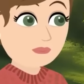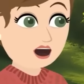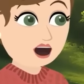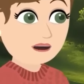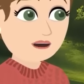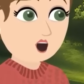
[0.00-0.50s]

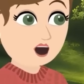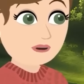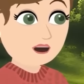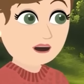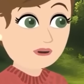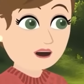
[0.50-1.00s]
all that
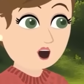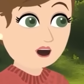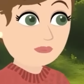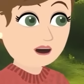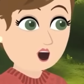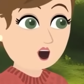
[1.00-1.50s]
happens when you
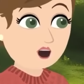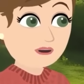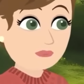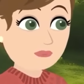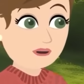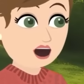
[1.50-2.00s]
find
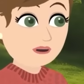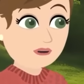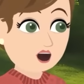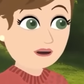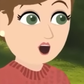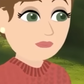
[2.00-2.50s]
that
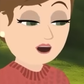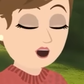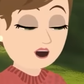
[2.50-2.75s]
condition